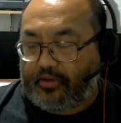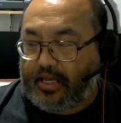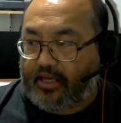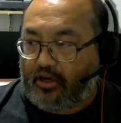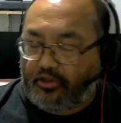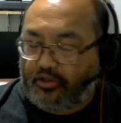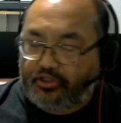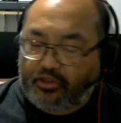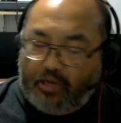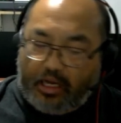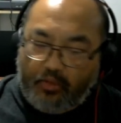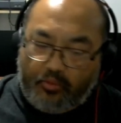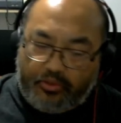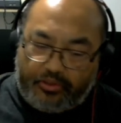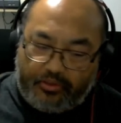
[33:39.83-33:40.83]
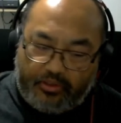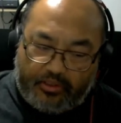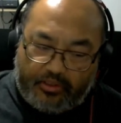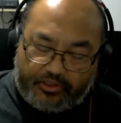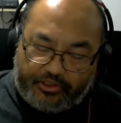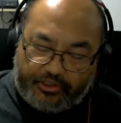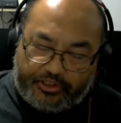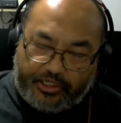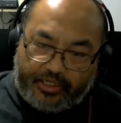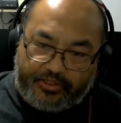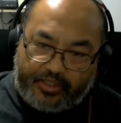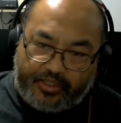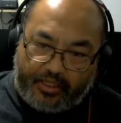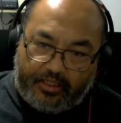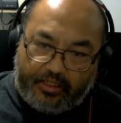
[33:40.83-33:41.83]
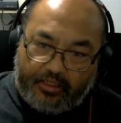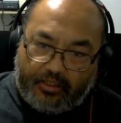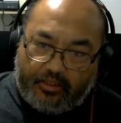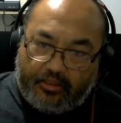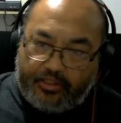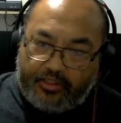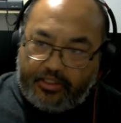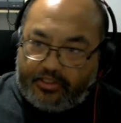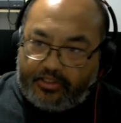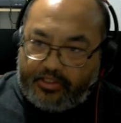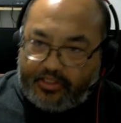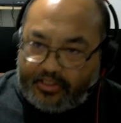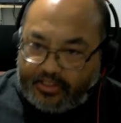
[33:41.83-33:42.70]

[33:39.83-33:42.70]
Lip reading: And also, I would suggest that these